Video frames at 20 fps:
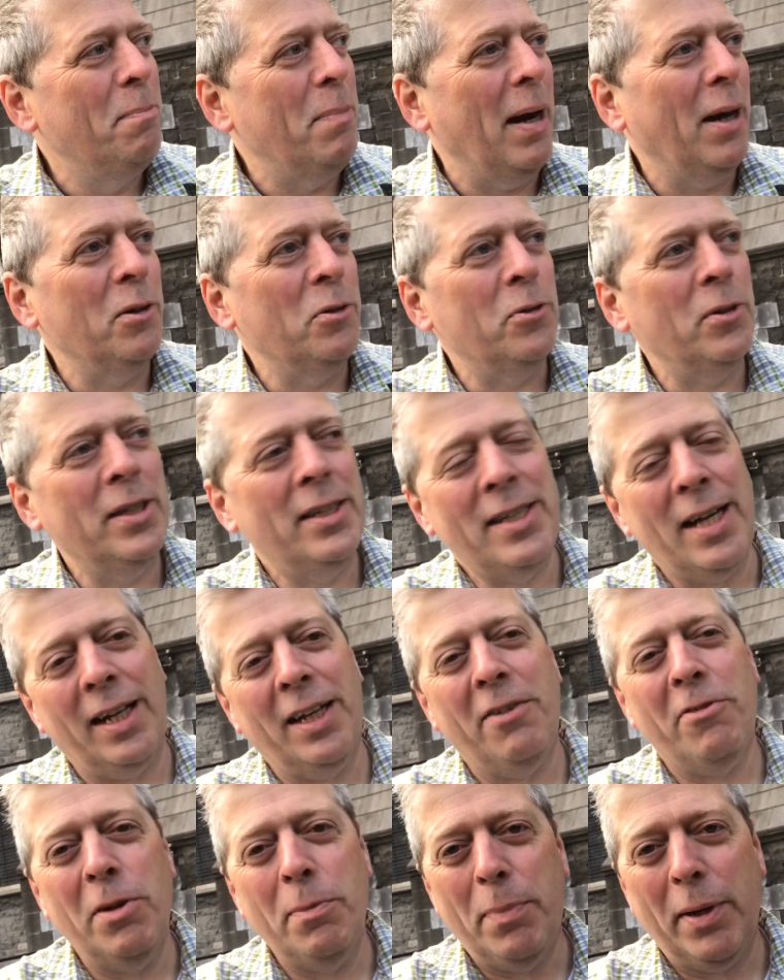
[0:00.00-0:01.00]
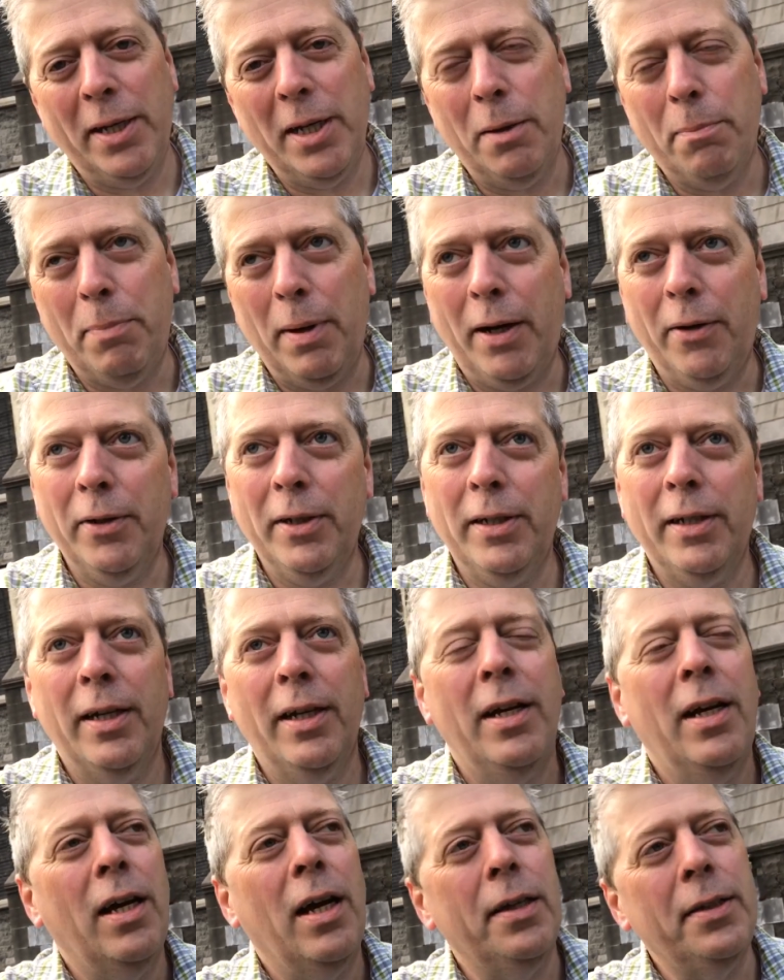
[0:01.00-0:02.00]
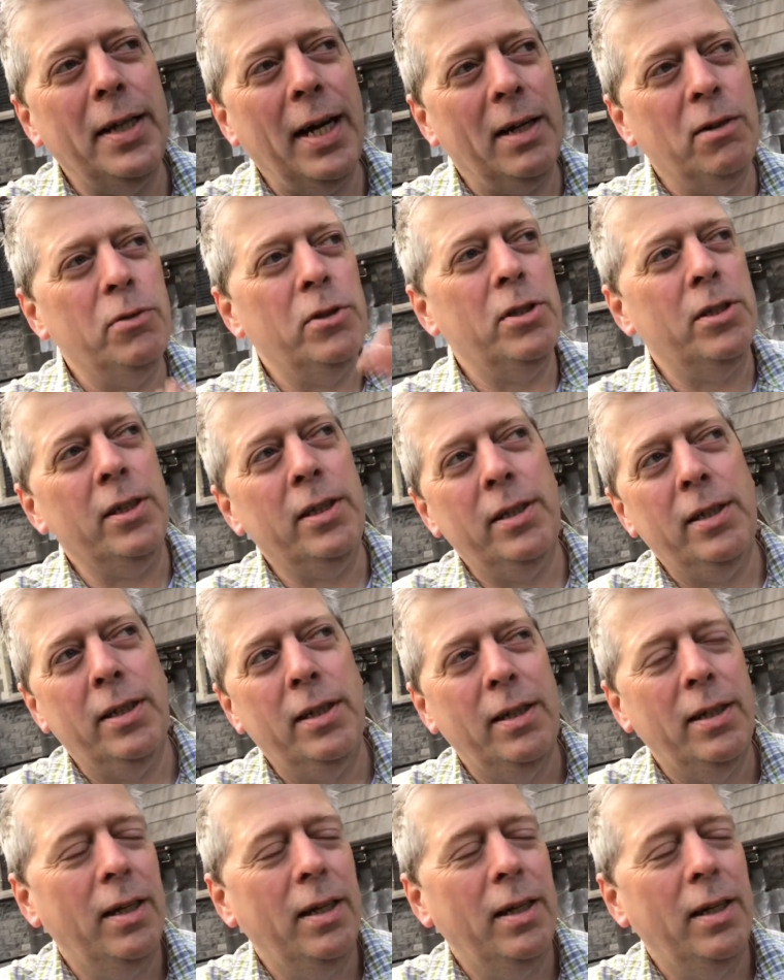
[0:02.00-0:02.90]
boundary, tell everybody about it, announce it.